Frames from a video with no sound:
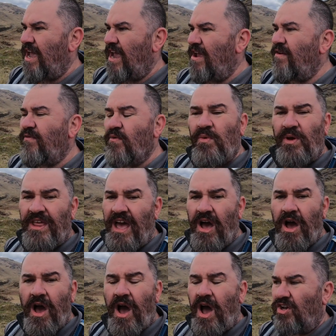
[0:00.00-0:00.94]
Even with
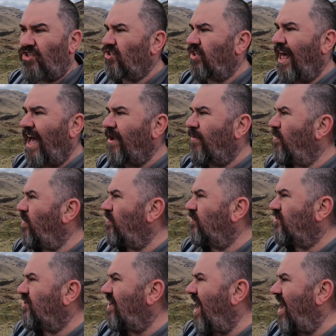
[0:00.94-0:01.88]
that harsh light we
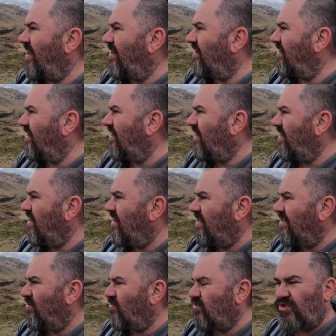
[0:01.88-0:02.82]
was getting,
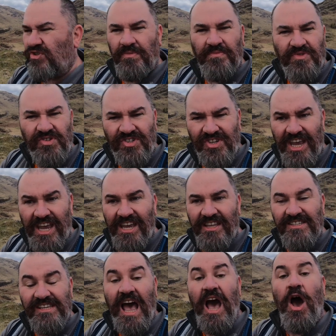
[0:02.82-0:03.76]
there was some
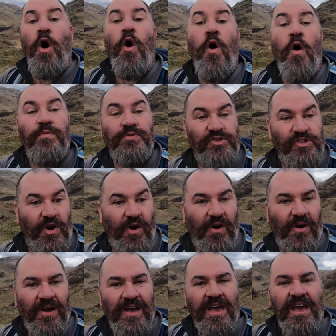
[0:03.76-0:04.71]
scenes. I hope
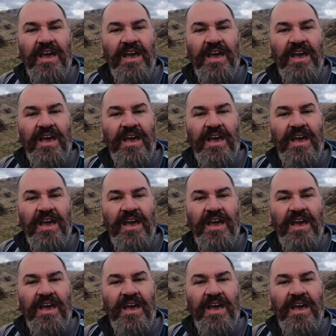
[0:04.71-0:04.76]
so.